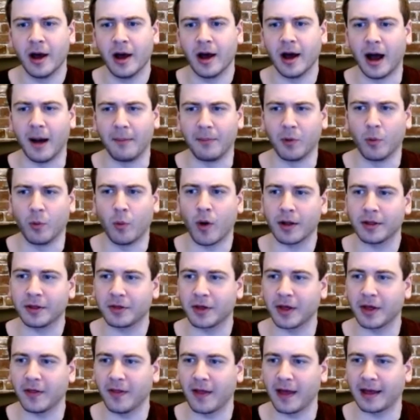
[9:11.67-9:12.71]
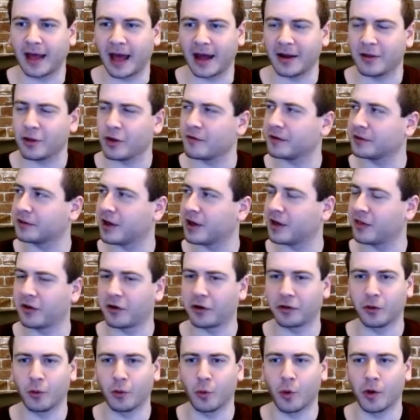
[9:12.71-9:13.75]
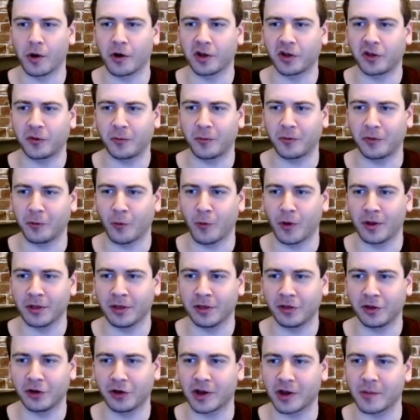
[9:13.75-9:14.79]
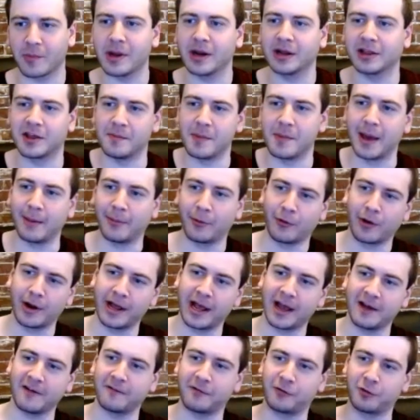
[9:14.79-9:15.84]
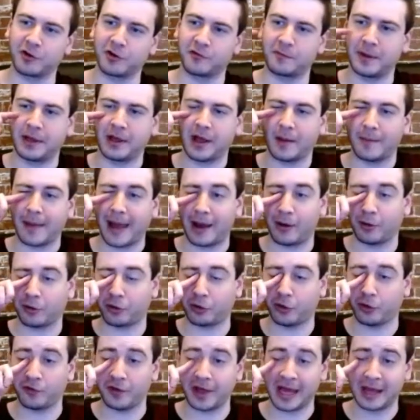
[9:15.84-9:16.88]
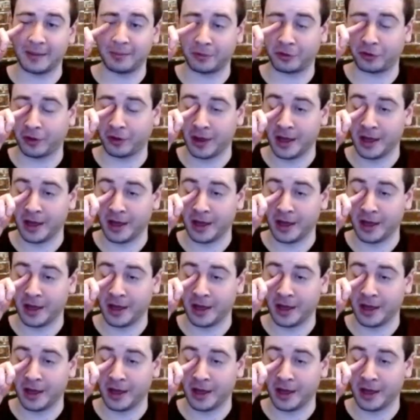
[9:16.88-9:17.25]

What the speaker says: The ones that, like, I don't know if I'd say they're the worst, but the ones that are committed to memory have sort of become household names.